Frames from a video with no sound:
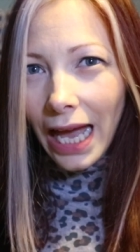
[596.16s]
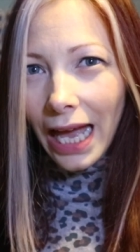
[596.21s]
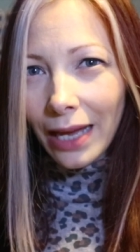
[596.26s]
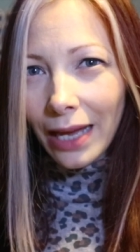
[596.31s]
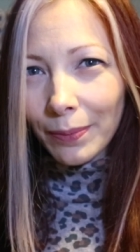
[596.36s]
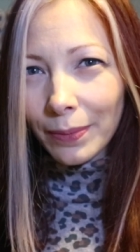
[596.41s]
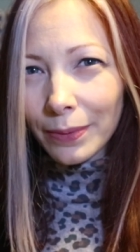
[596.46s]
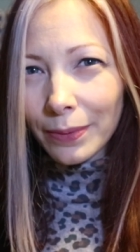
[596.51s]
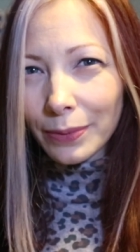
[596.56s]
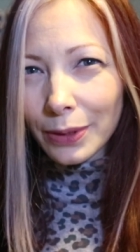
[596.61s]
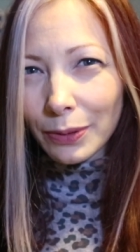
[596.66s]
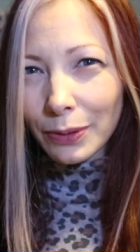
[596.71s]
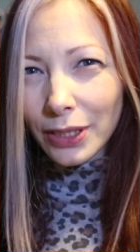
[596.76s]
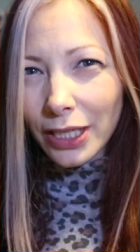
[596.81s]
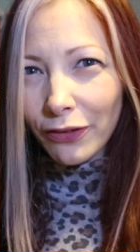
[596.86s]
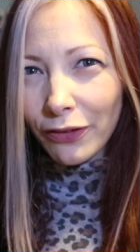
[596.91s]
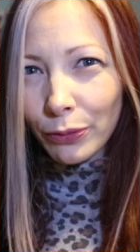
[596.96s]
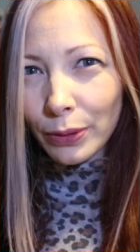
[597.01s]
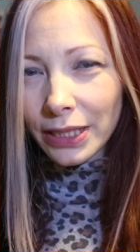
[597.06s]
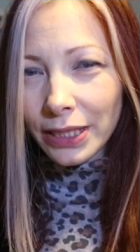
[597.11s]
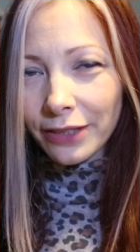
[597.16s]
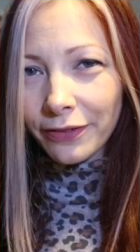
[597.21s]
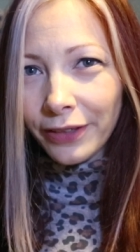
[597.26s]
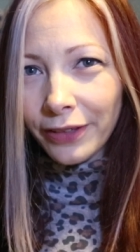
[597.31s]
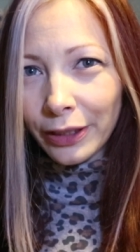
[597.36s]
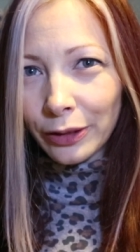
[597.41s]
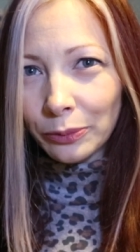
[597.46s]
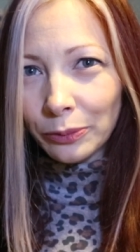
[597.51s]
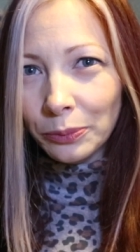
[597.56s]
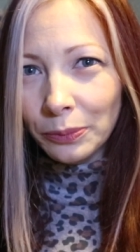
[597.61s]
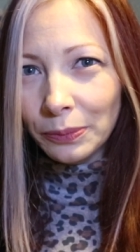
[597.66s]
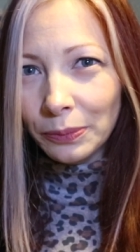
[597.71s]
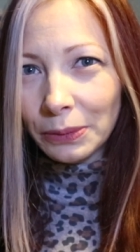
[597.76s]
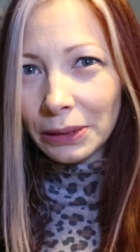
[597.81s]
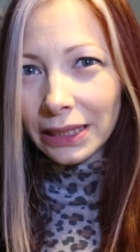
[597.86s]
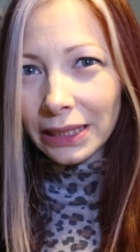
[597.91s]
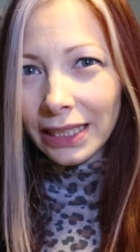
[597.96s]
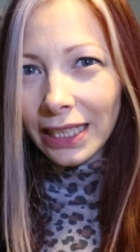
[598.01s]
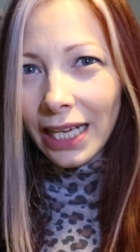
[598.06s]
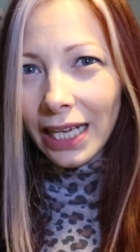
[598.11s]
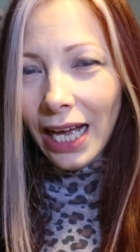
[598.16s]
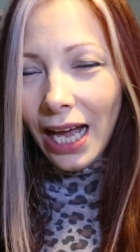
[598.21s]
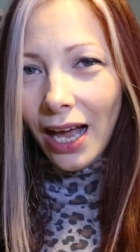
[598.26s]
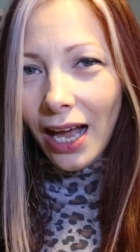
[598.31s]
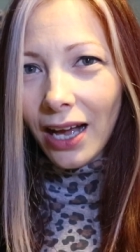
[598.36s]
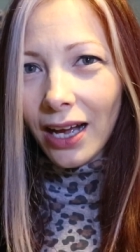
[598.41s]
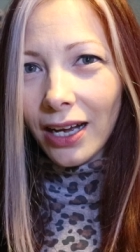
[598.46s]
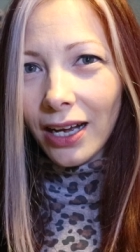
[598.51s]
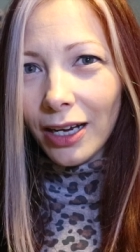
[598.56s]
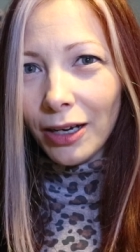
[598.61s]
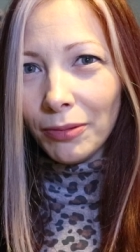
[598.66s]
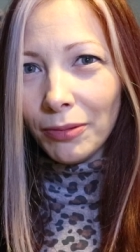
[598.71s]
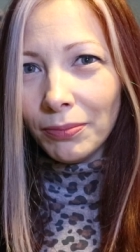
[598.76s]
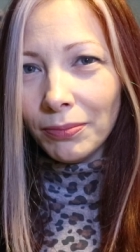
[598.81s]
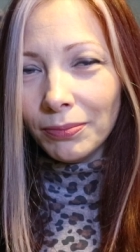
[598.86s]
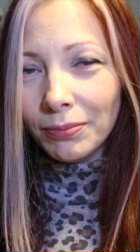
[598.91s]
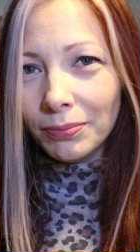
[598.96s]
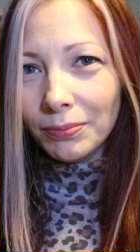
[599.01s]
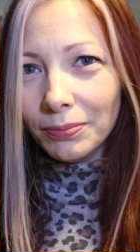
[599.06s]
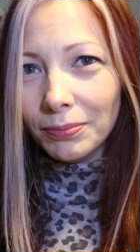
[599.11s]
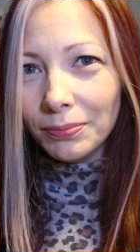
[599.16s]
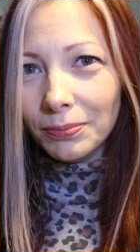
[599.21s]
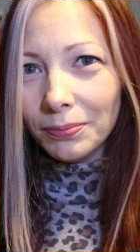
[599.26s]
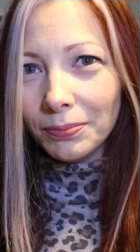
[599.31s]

It was a tough one to film, and